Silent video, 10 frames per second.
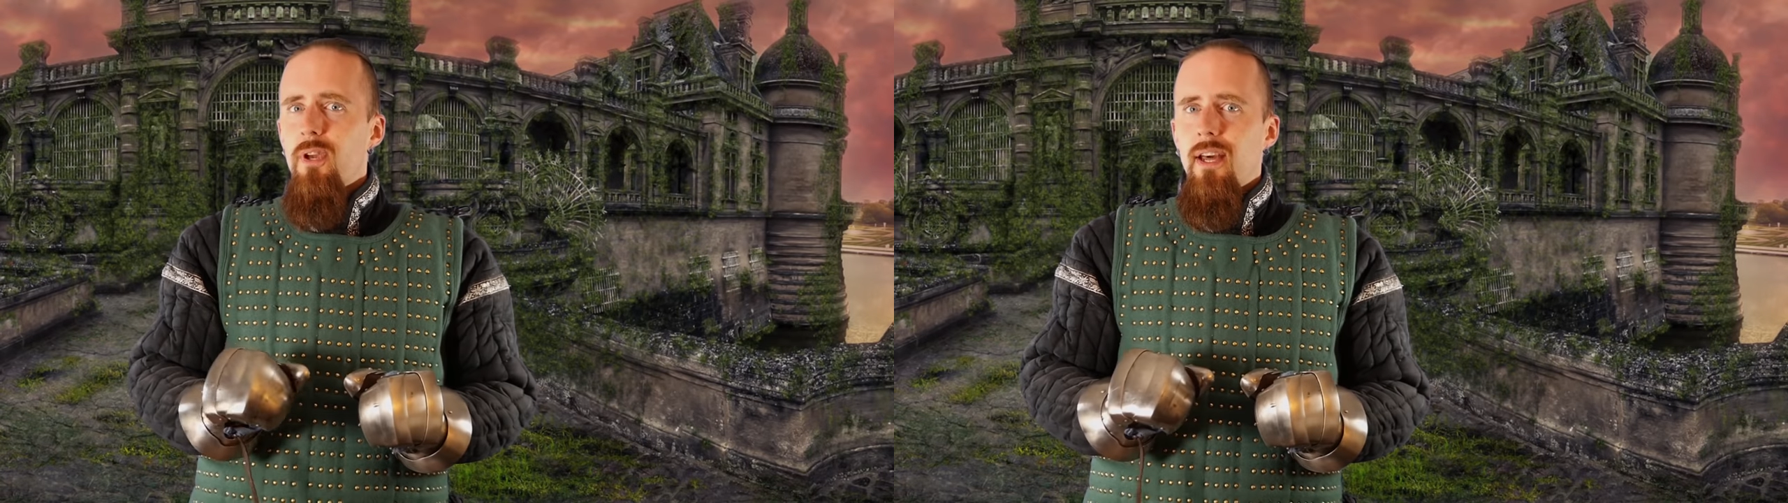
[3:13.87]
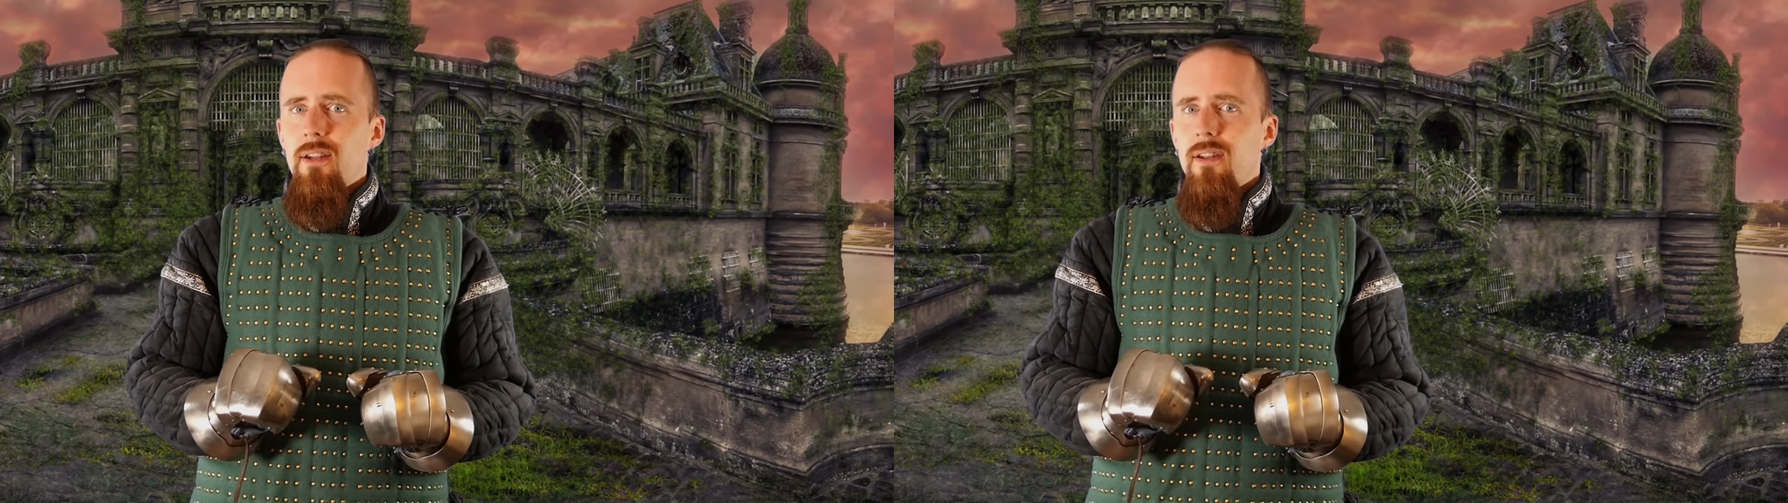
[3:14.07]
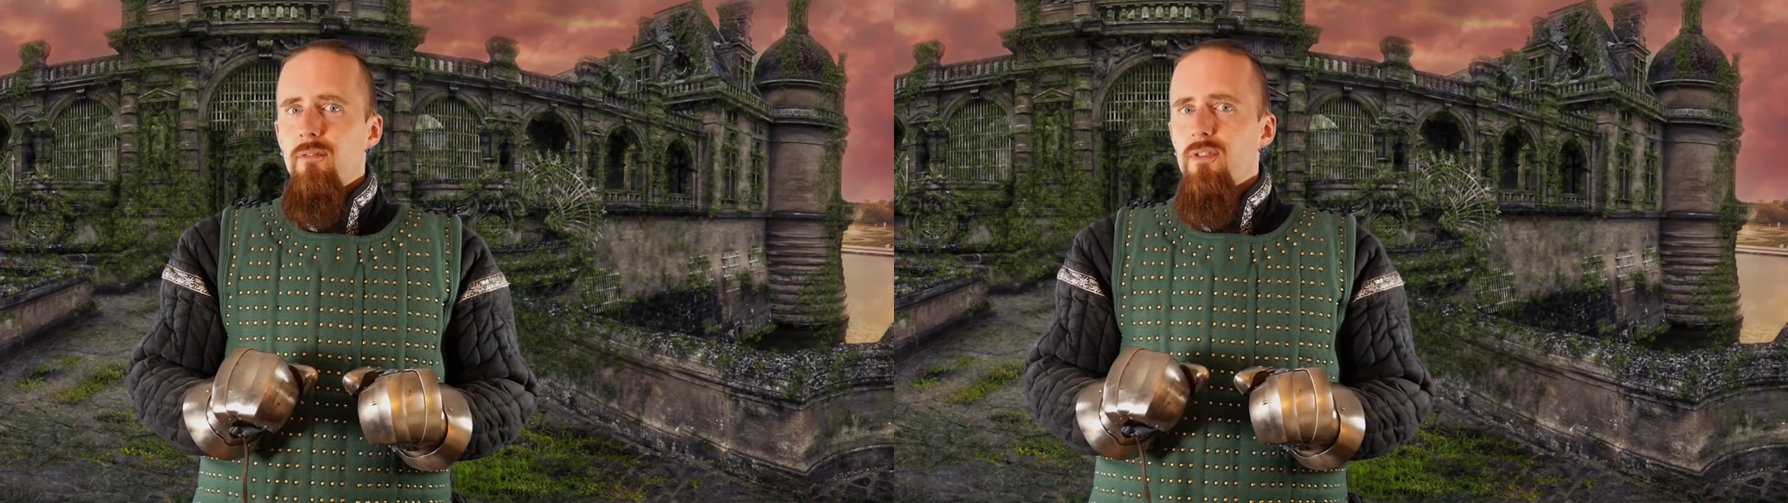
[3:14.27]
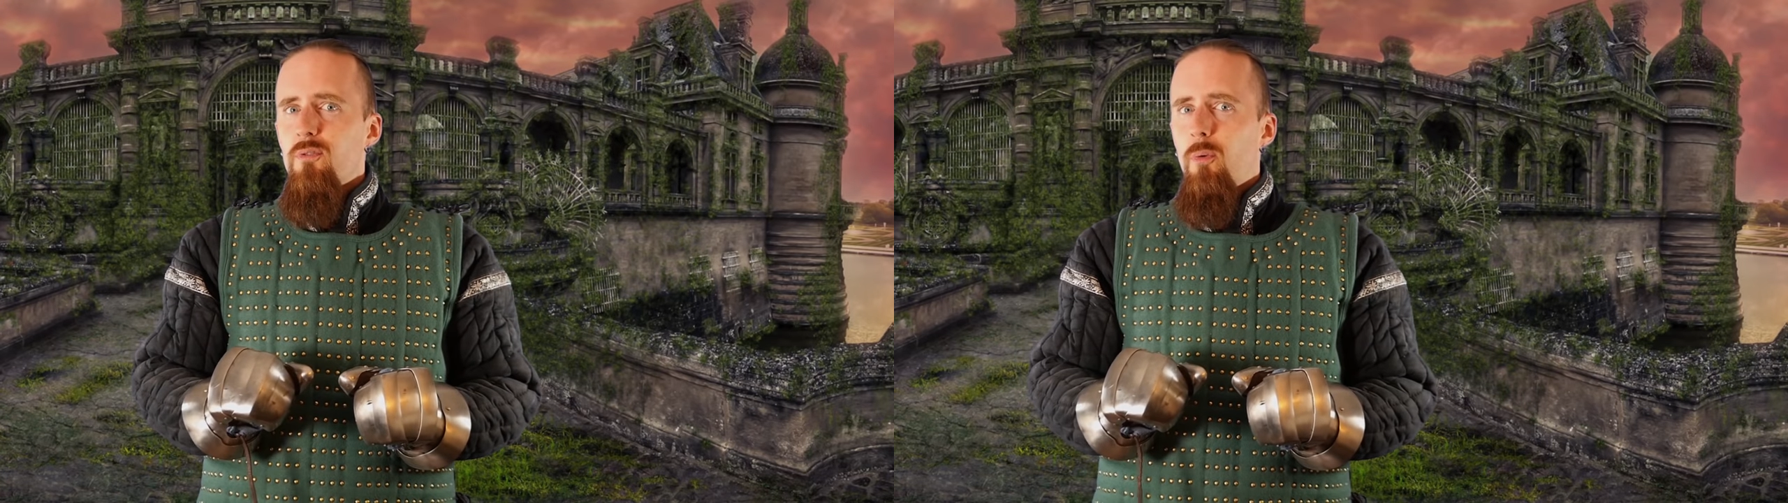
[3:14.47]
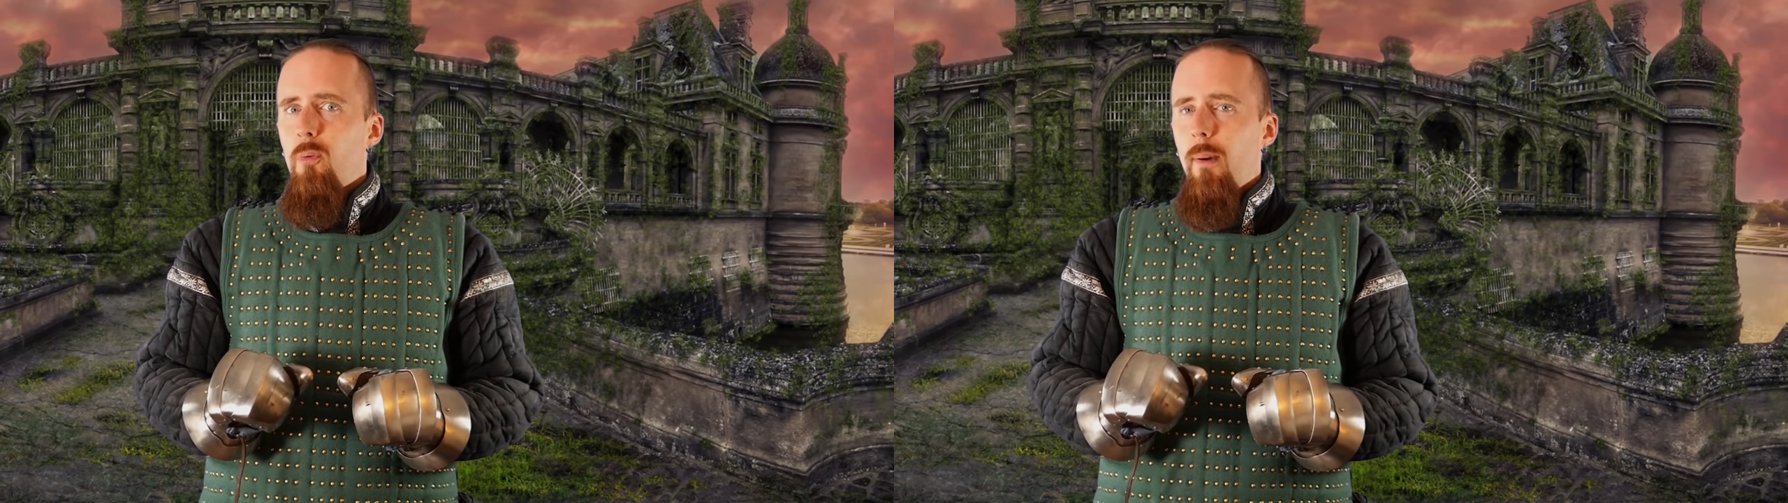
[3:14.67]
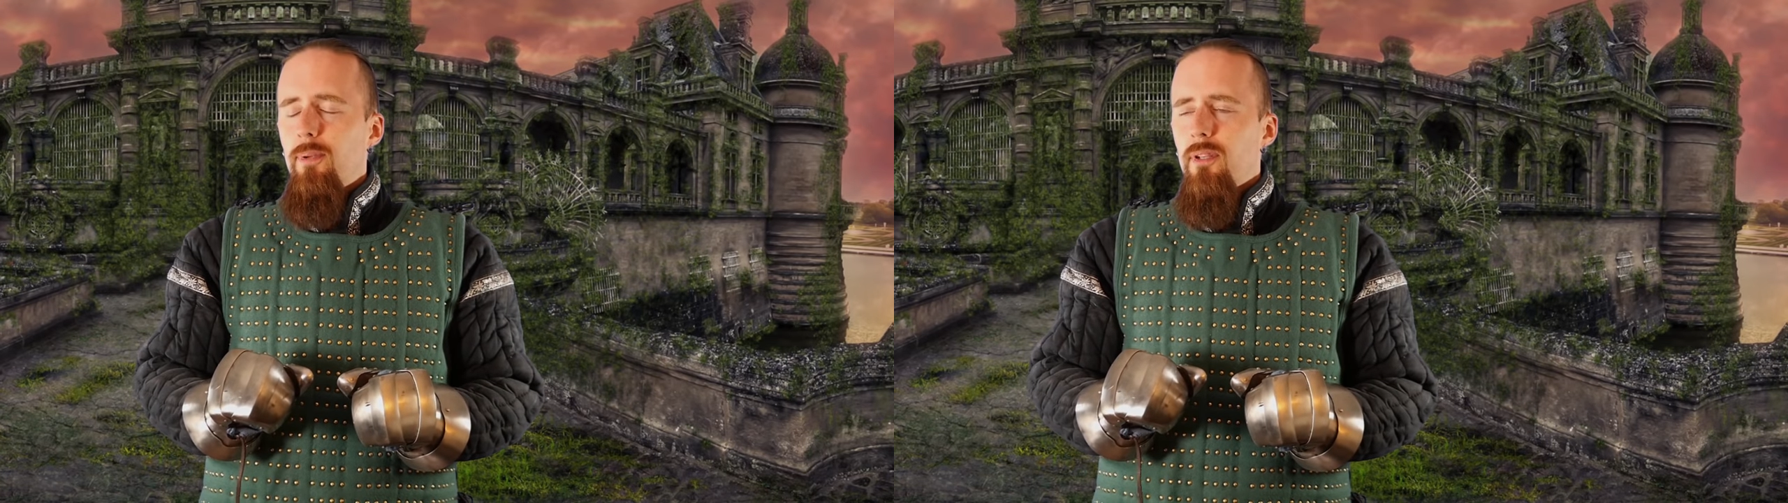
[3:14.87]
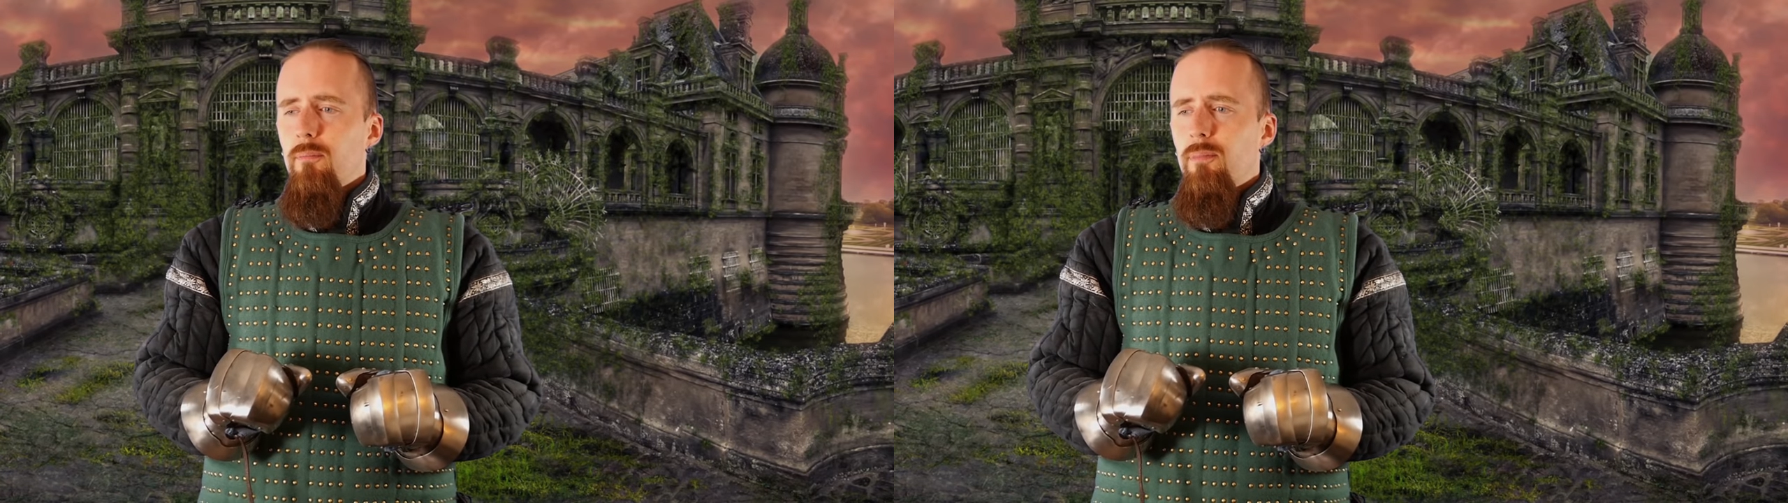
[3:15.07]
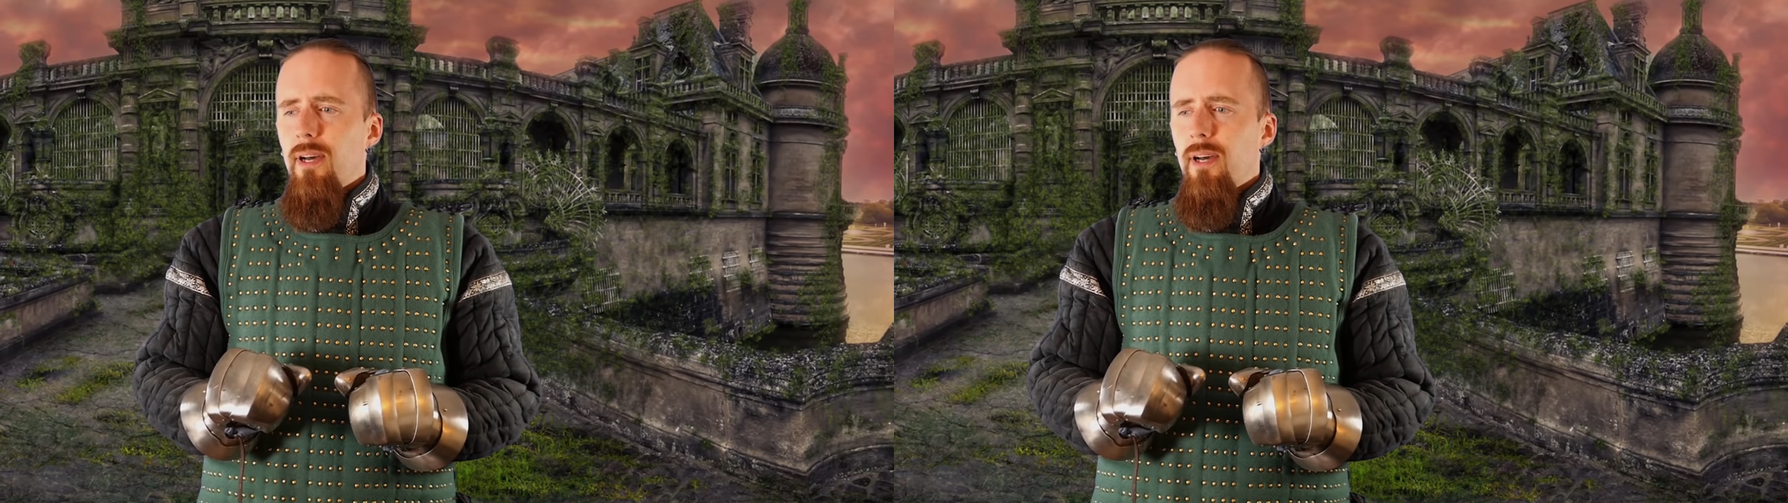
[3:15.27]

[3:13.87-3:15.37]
you had an invisible weapon,